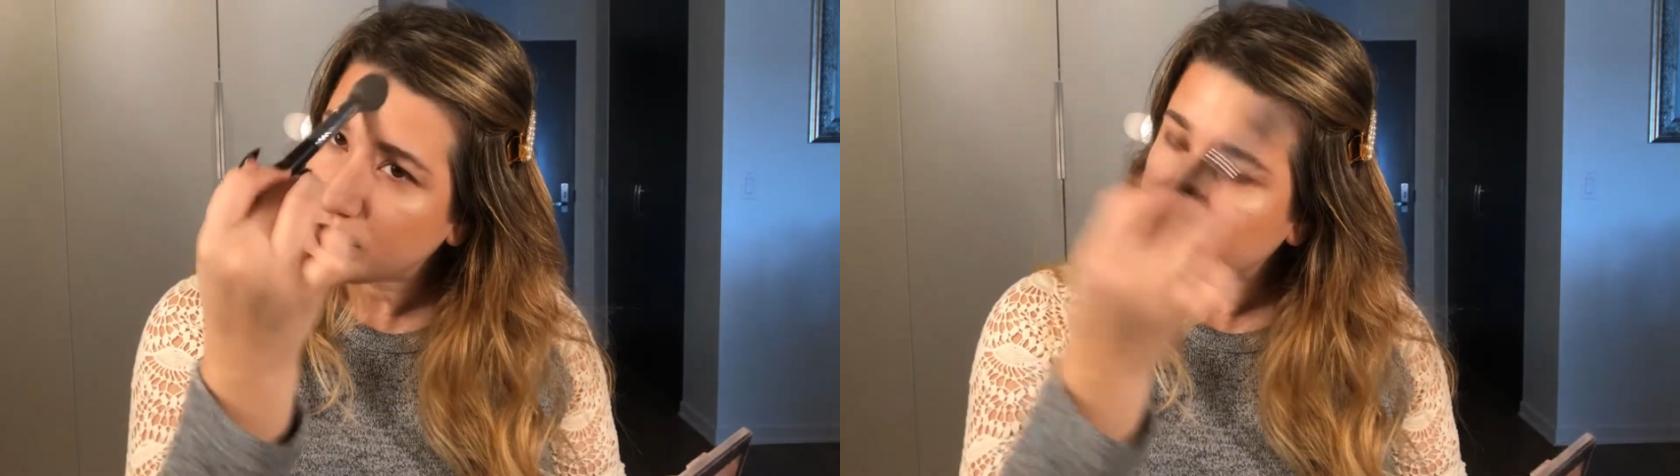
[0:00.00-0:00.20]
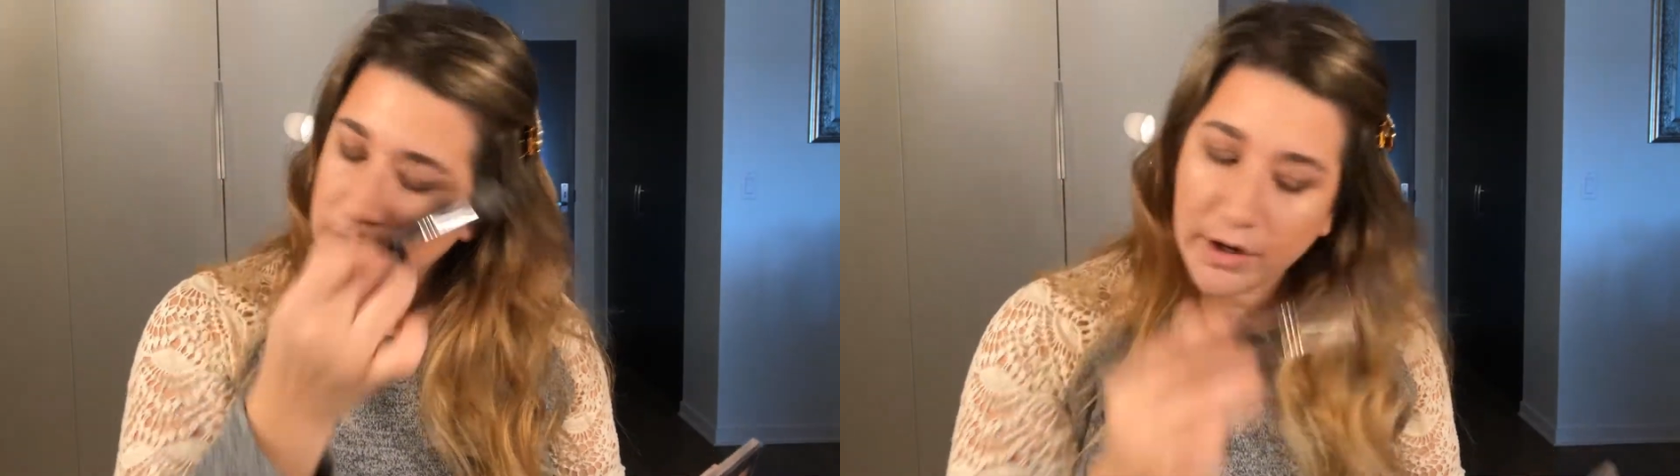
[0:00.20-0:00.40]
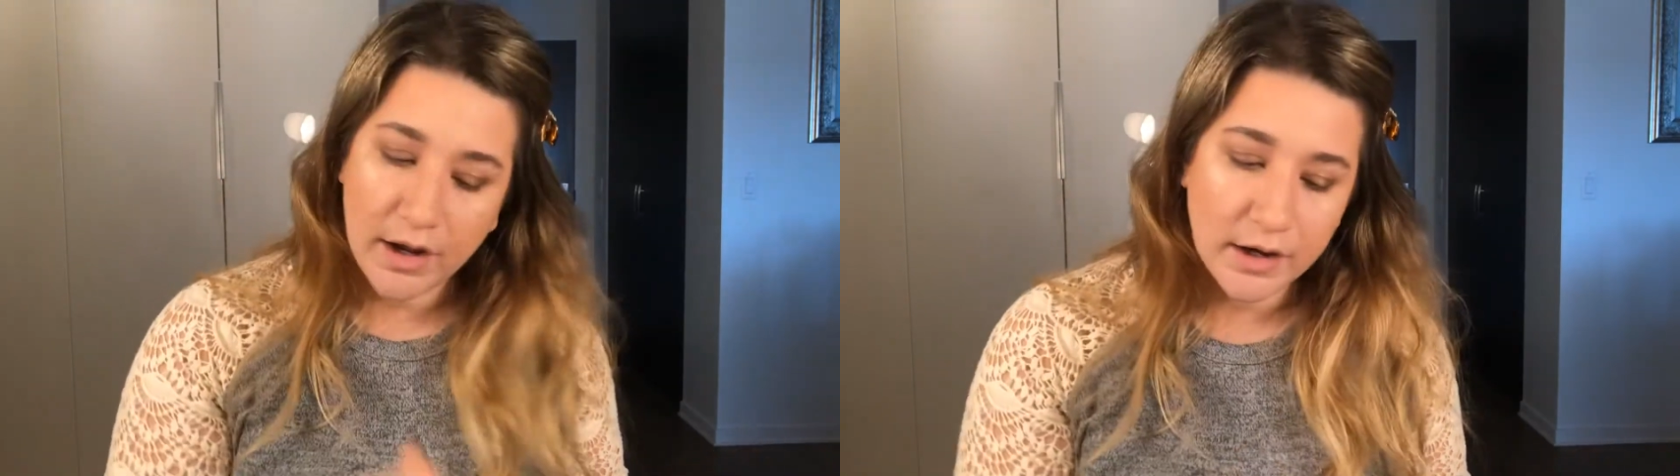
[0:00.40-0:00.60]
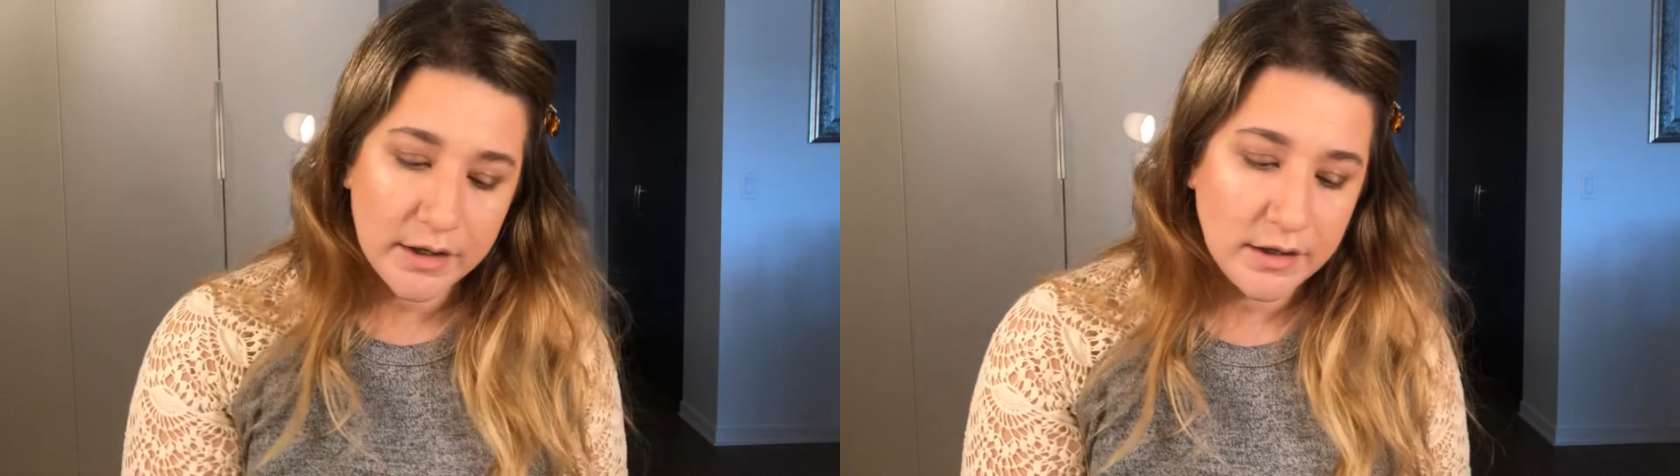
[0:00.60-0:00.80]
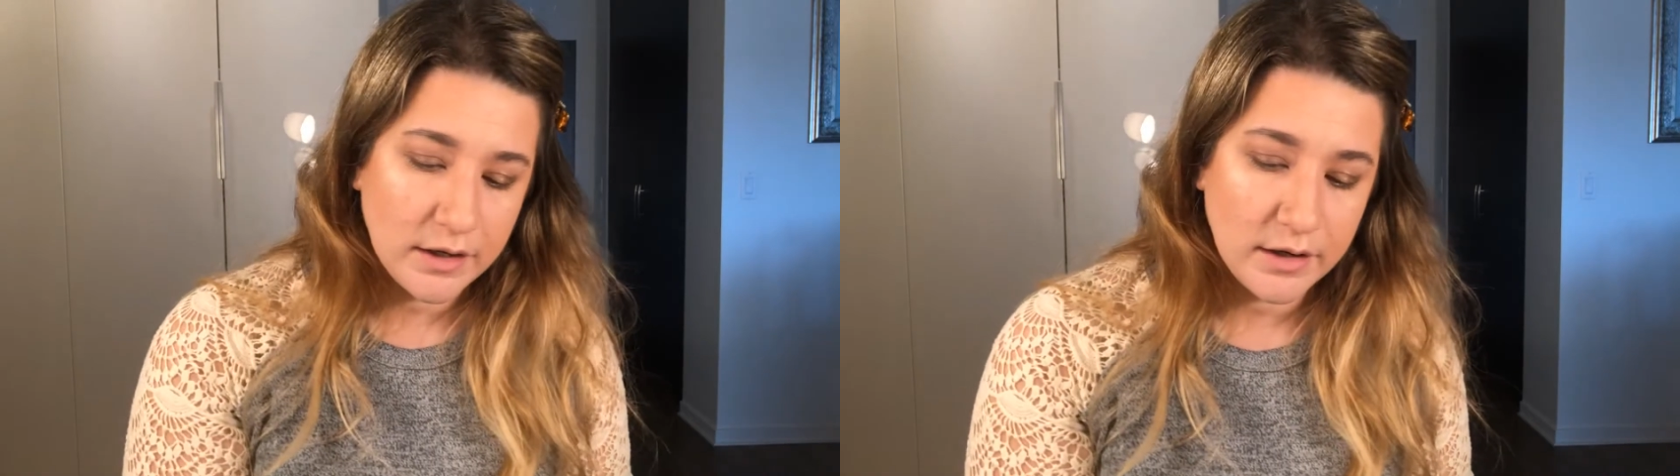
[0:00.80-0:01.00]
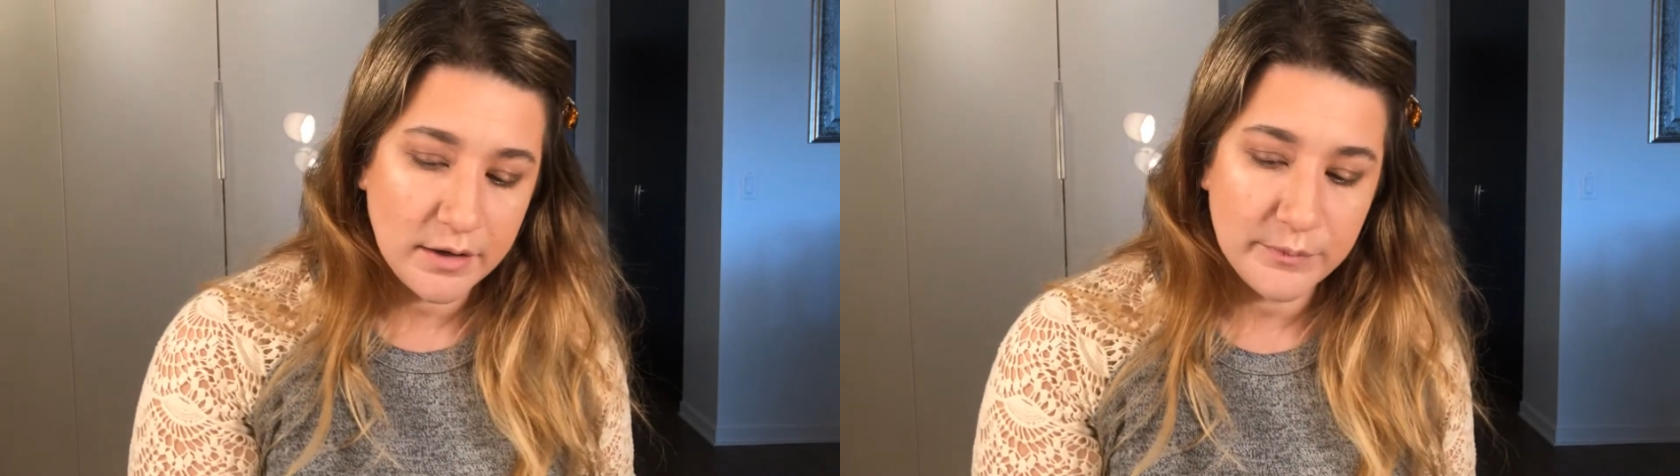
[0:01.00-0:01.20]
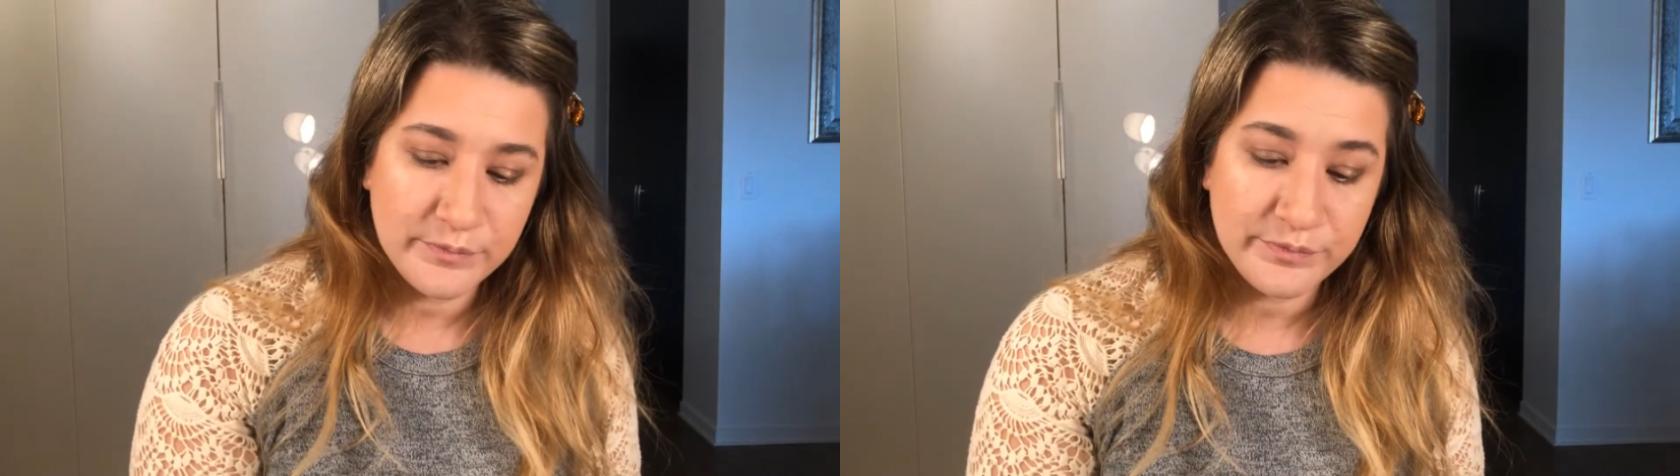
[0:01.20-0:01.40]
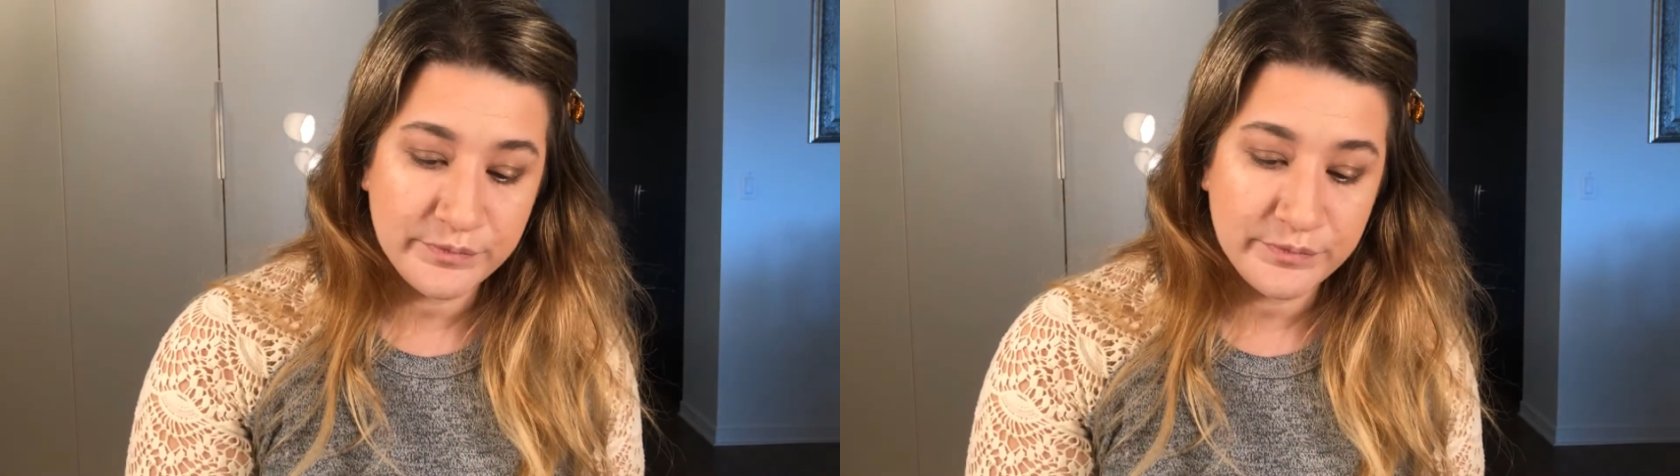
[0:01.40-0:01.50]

forehead, and